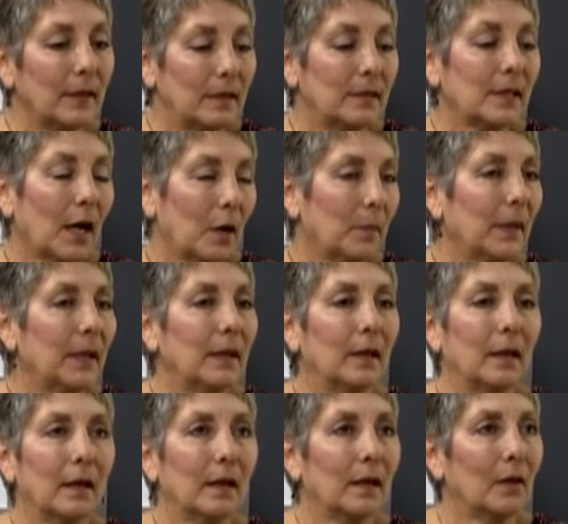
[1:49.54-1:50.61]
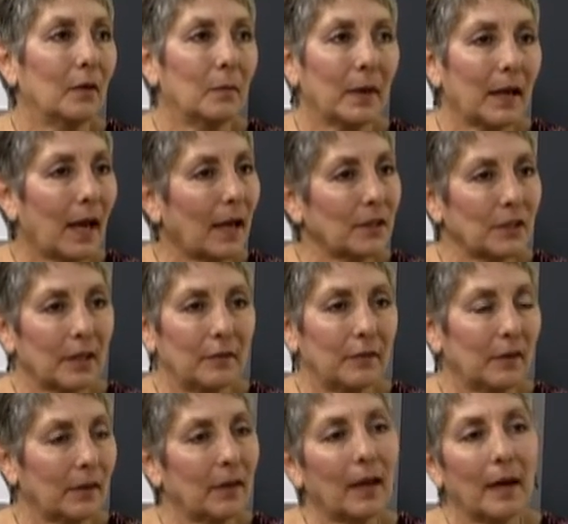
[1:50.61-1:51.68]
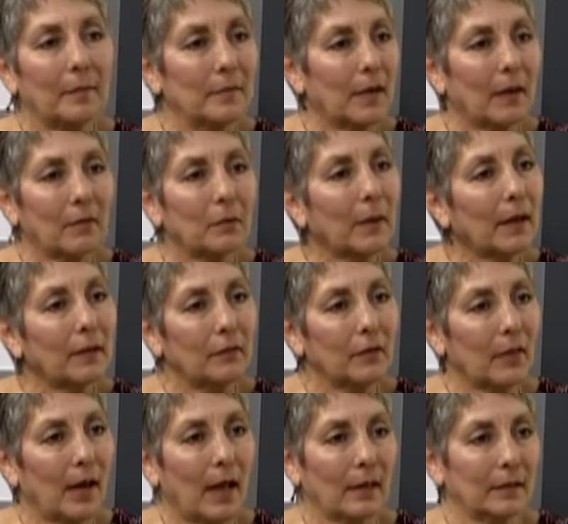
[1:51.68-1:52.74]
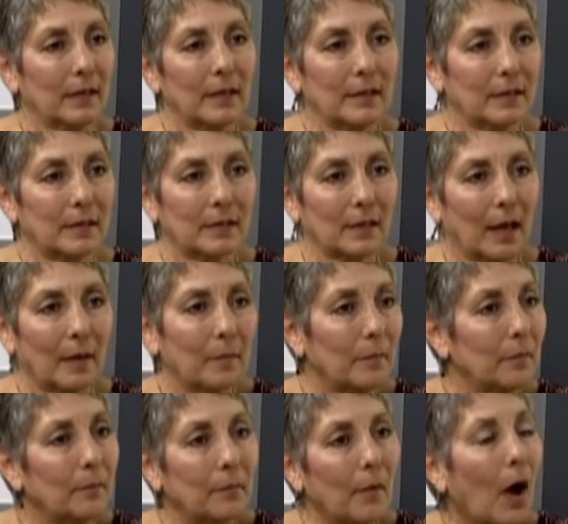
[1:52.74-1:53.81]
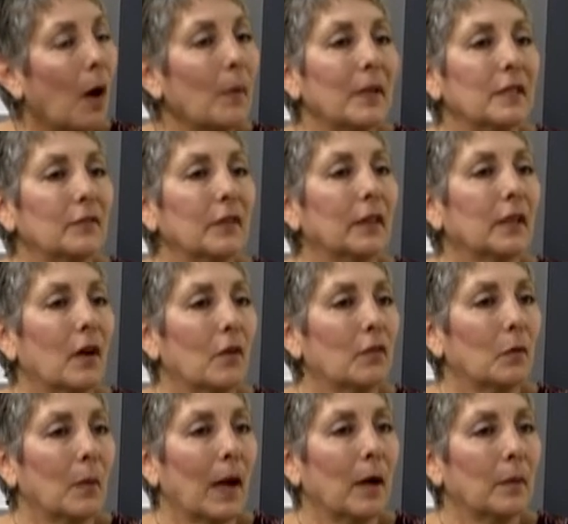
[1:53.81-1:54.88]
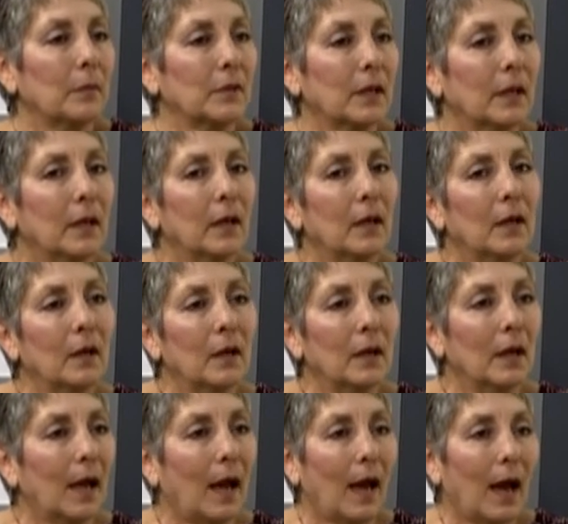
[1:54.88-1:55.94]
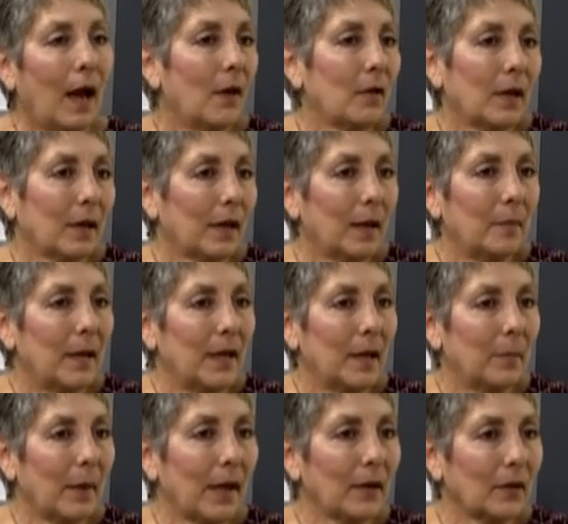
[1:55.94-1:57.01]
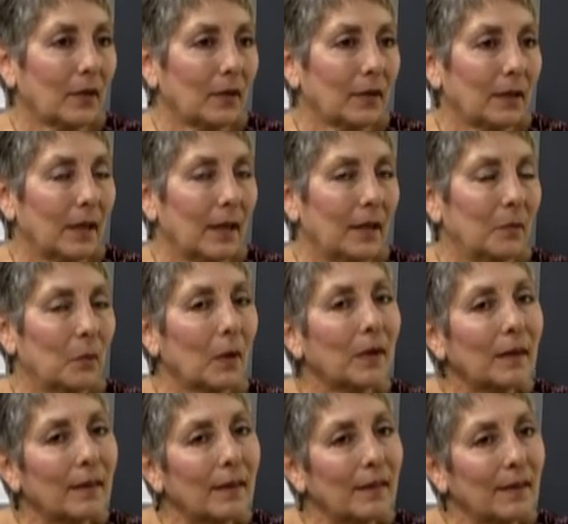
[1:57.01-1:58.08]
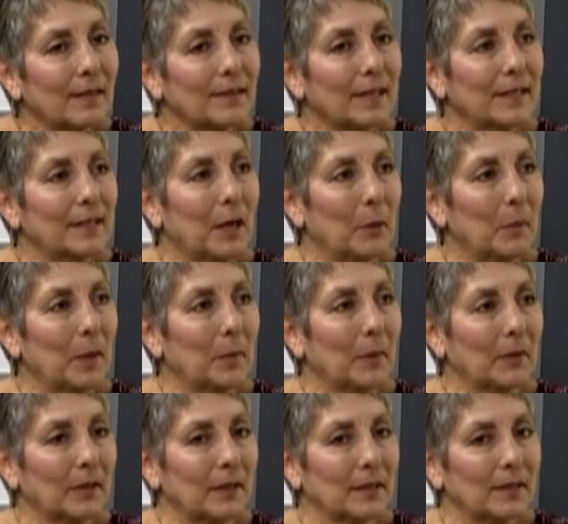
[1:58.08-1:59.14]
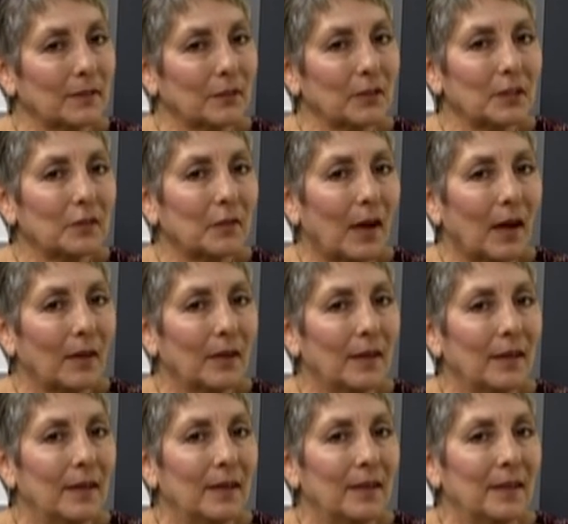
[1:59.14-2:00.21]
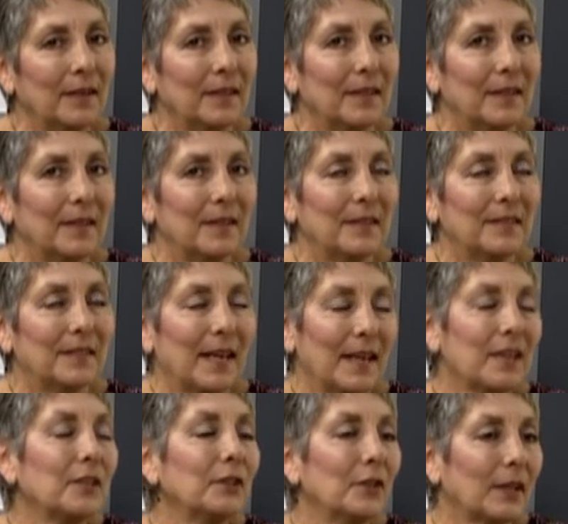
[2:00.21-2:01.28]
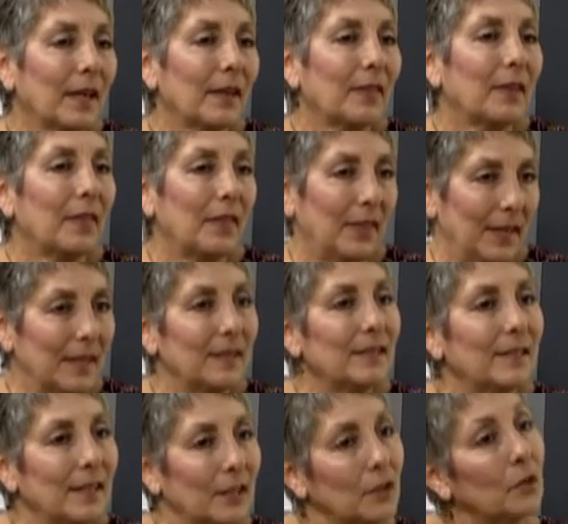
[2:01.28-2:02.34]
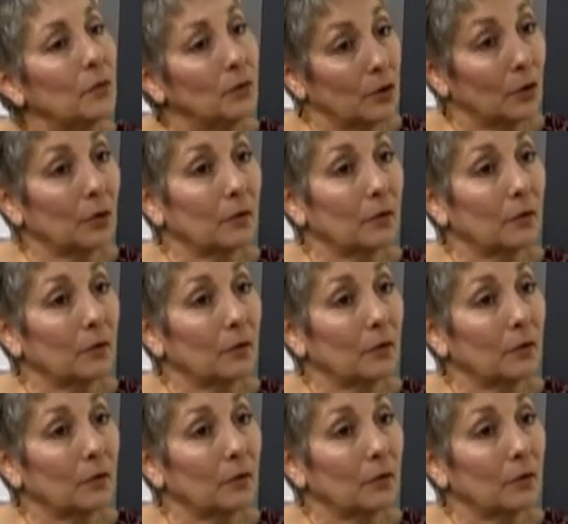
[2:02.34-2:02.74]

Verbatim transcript: tell me oh my gosh, I feel like I'm never ready for the holidays. It's, I'm always feeling overwhelmed. How can I make it better? And one of the things I tell people is first of all, take a look at the things that you do